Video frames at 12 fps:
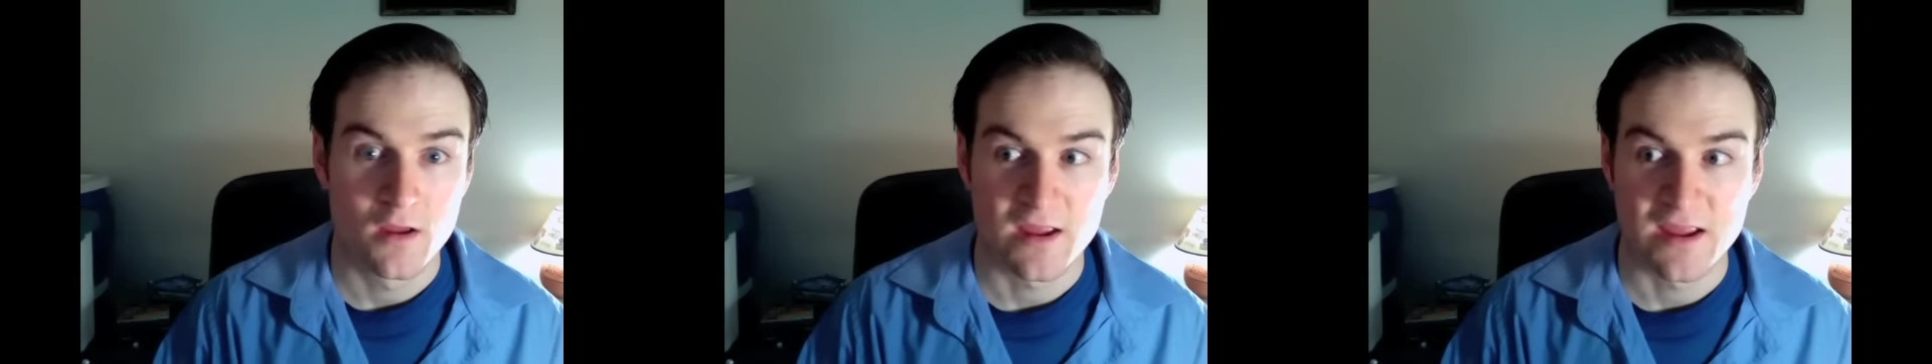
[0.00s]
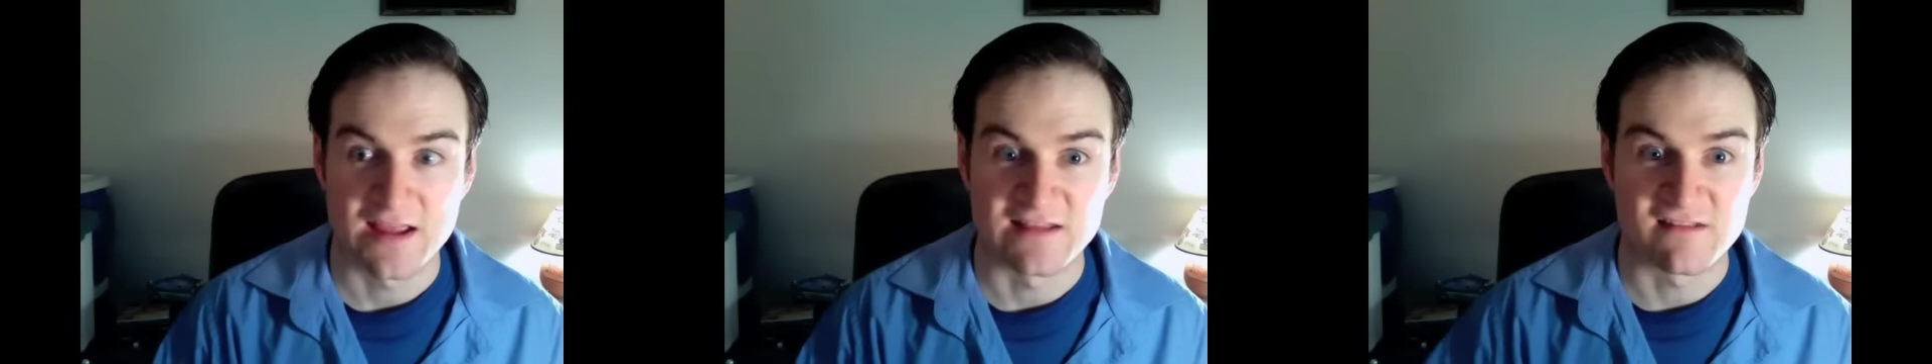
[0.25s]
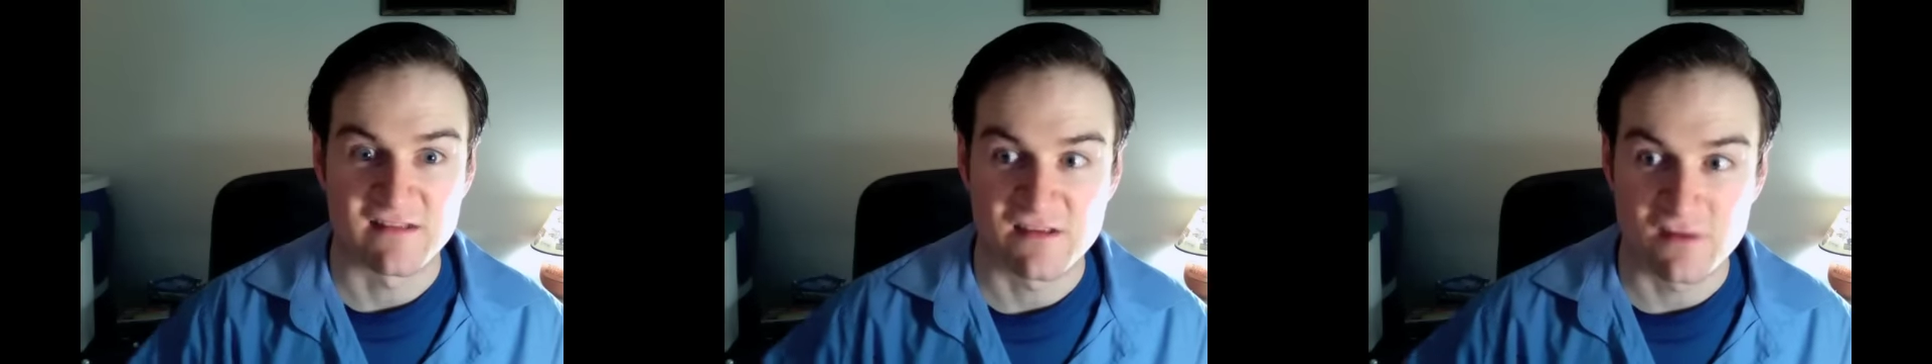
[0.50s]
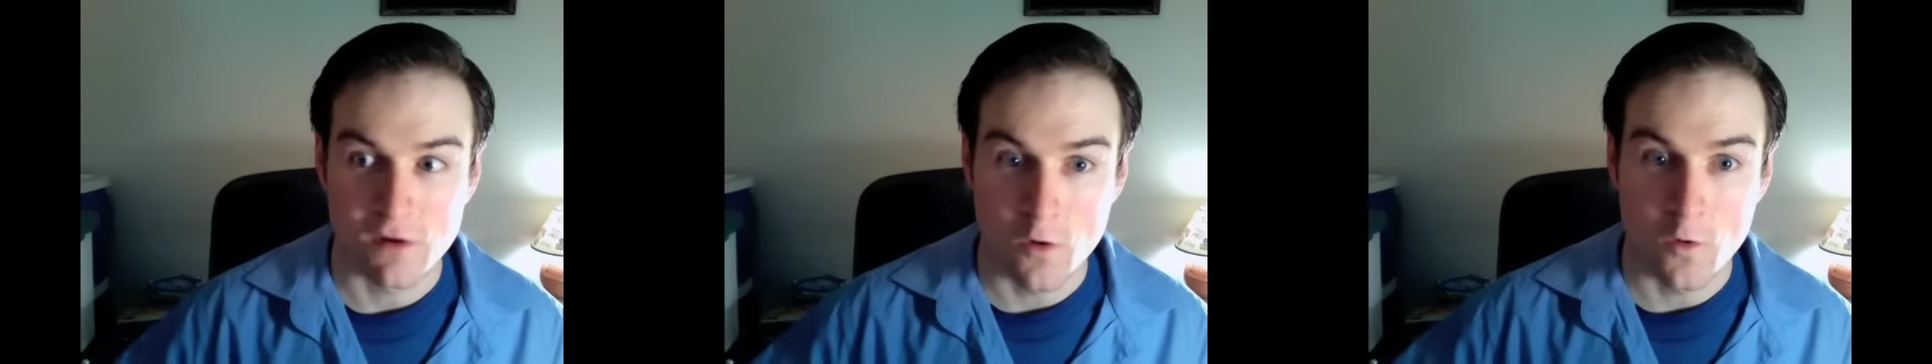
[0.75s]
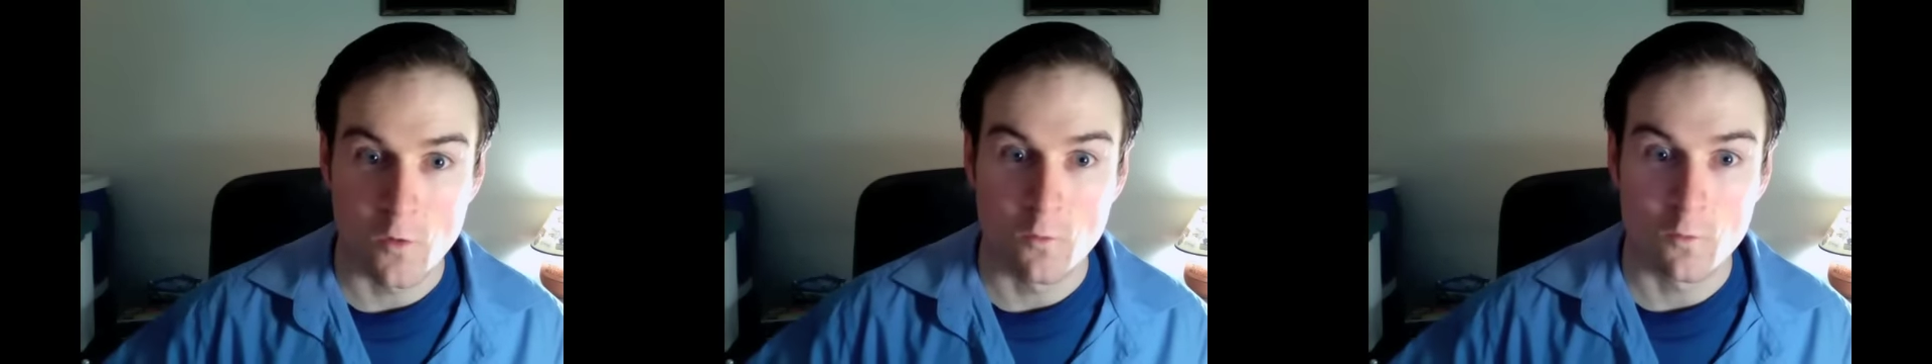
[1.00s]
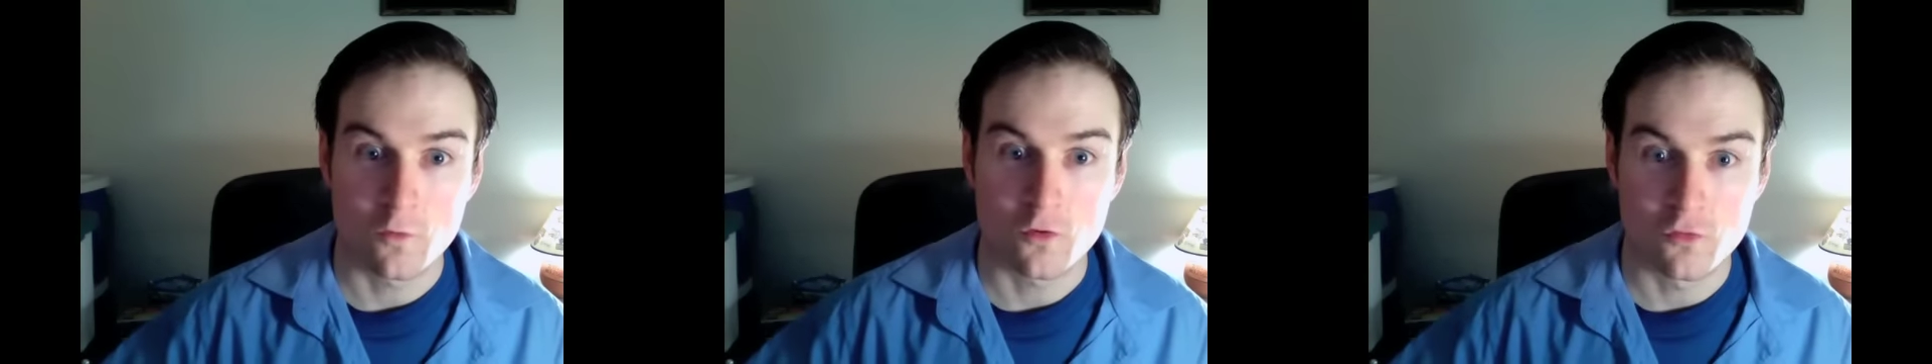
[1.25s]
It's
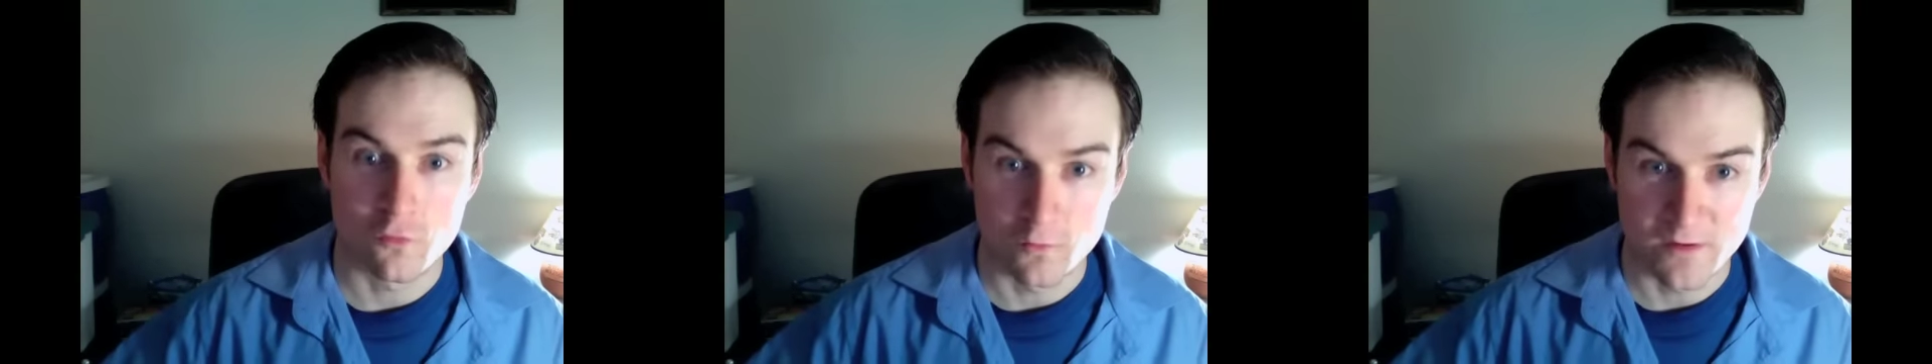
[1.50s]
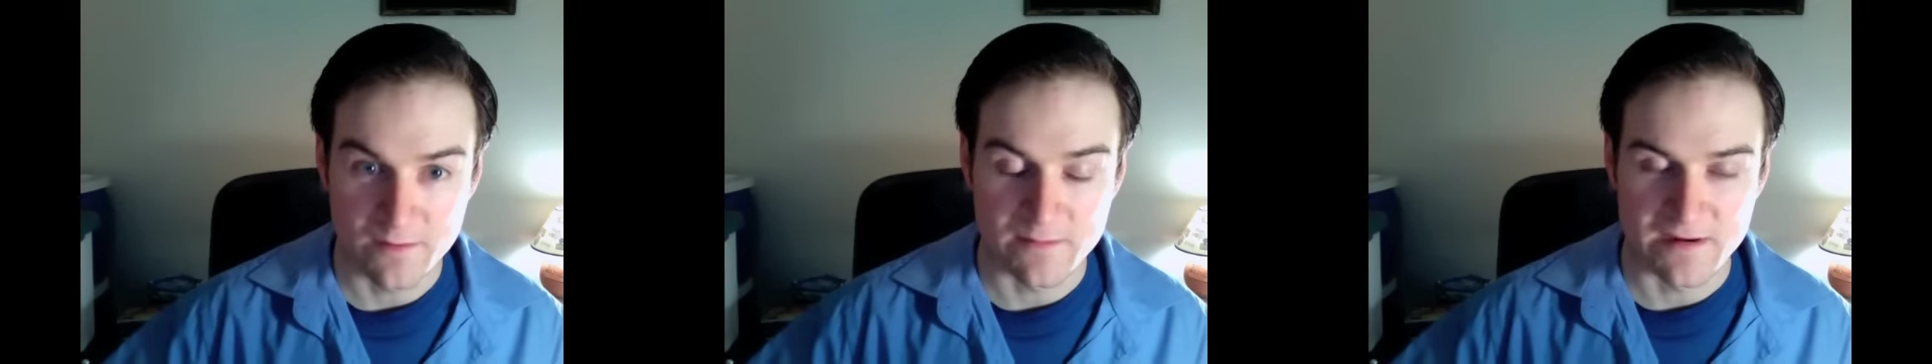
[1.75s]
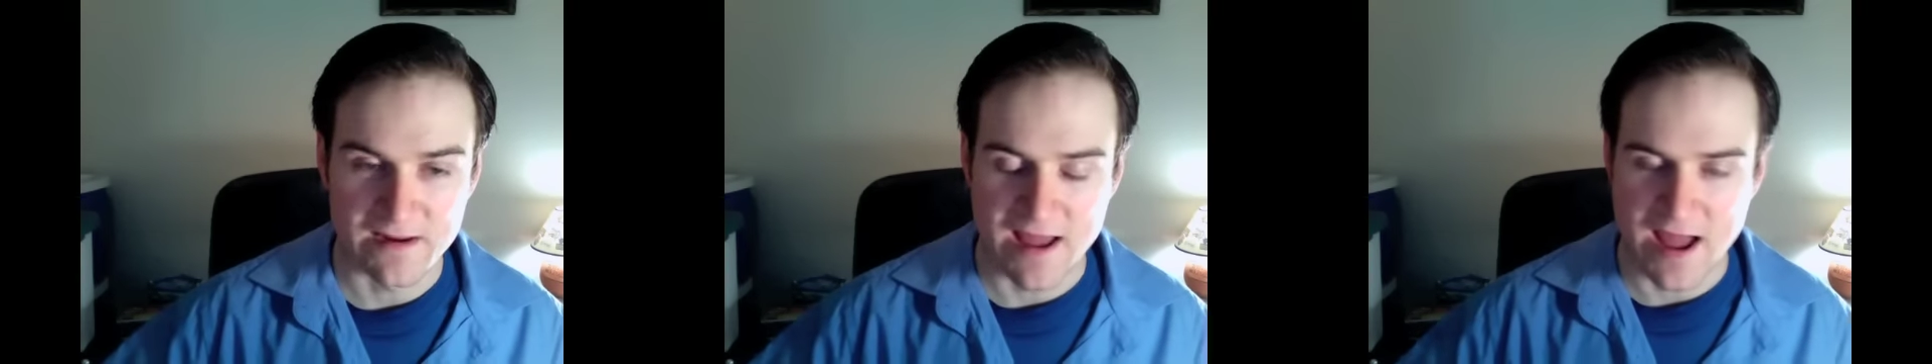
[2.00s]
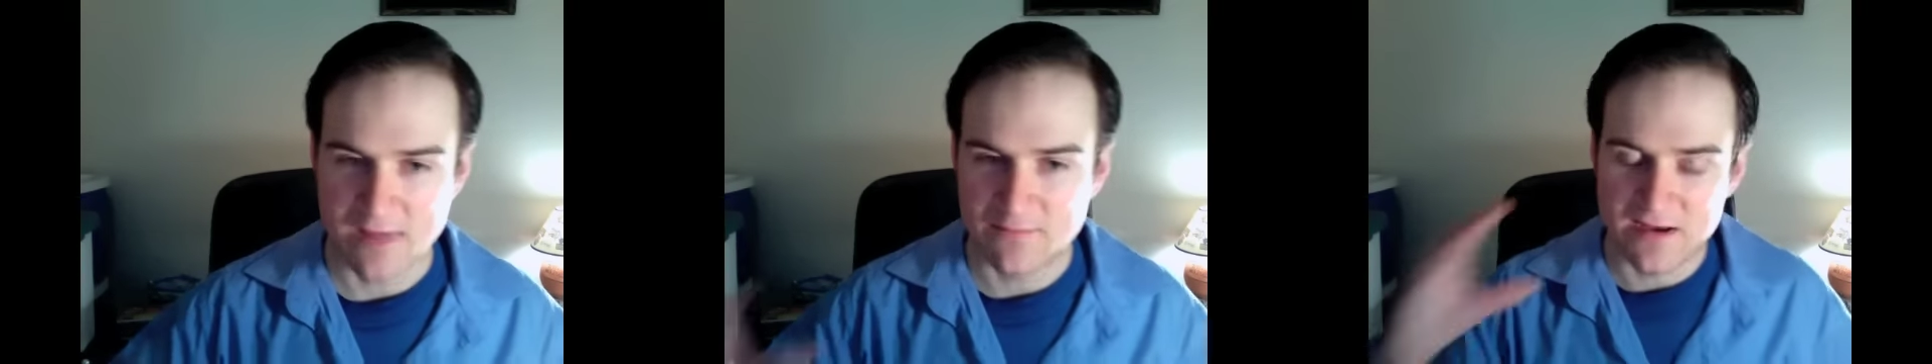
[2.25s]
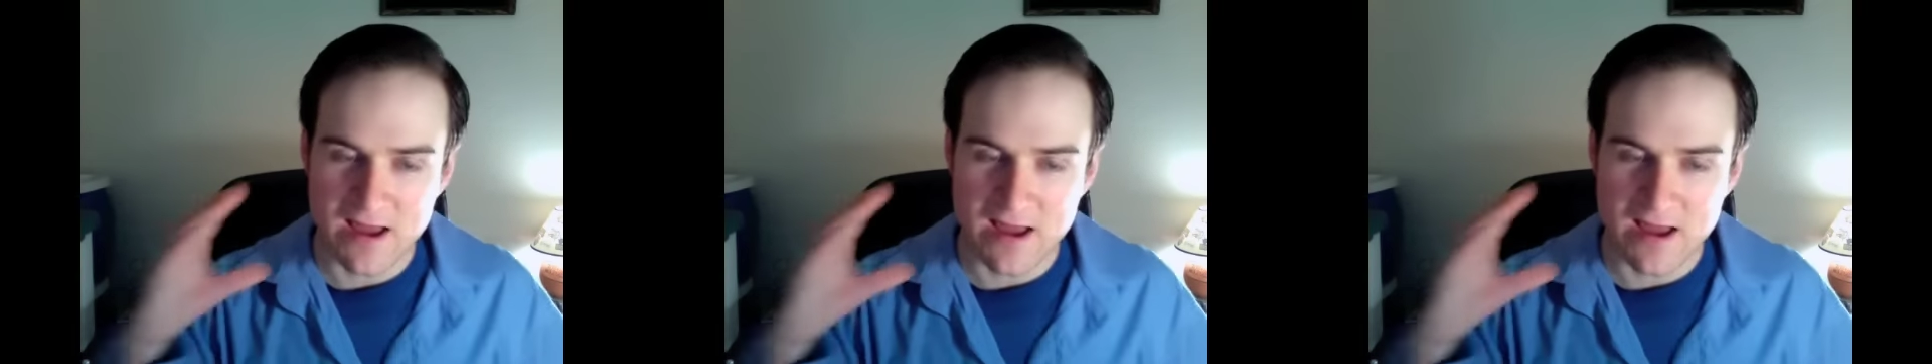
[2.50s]
so creepy. I mean,